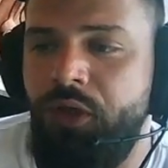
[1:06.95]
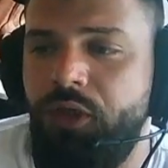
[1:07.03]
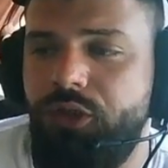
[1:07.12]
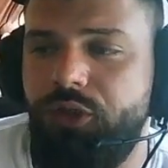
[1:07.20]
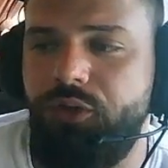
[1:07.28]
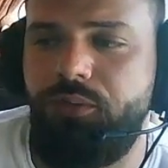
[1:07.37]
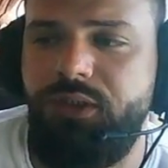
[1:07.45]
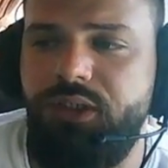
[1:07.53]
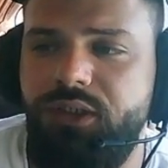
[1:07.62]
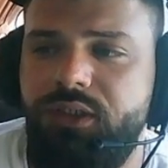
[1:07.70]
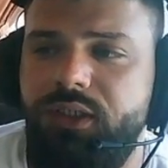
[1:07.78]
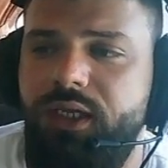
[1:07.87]
So
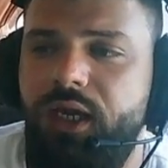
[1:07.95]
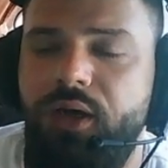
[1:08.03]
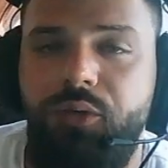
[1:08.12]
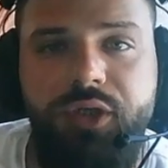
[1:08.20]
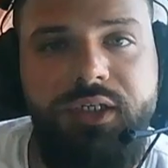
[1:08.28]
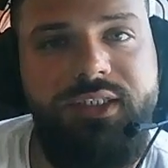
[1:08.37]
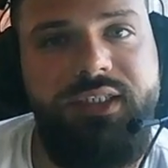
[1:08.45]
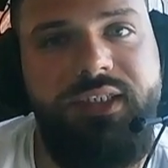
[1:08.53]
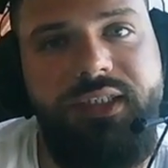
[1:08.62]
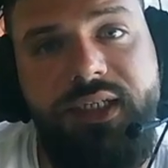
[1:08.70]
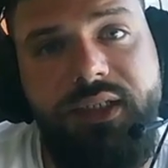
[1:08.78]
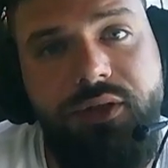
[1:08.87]
basically, how does a
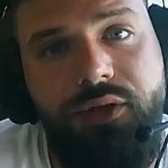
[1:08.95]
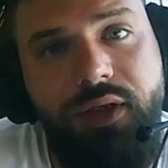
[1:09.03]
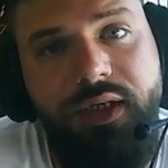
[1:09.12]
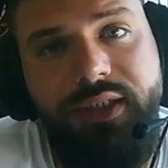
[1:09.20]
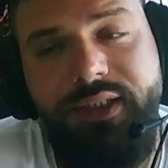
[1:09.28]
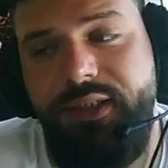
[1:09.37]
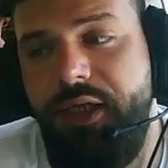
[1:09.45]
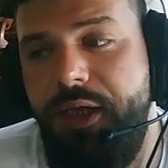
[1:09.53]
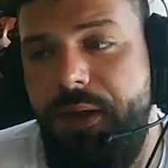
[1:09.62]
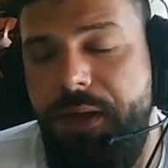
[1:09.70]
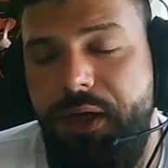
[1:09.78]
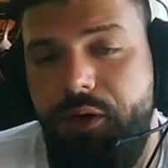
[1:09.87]
centralized
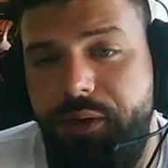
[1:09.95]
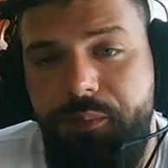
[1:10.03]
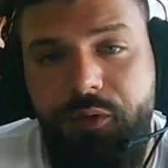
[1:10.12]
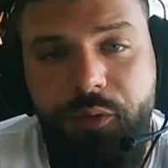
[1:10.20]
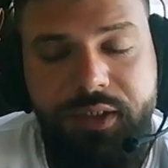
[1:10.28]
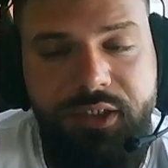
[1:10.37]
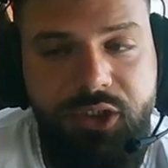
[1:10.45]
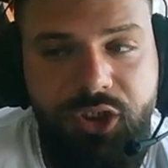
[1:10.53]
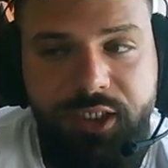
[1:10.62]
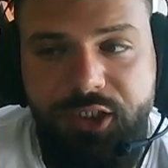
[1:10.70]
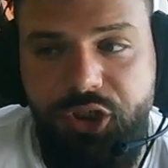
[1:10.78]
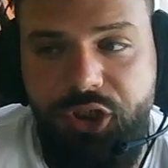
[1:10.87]
crypto
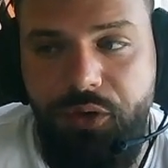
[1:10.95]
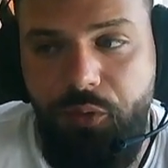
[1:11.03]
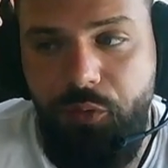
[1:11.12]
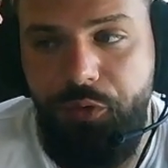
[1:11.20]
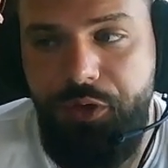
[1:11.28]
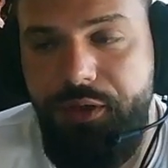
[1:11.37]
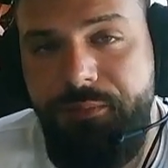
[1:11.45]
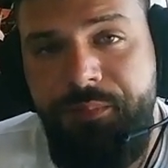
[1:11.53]
exchange work?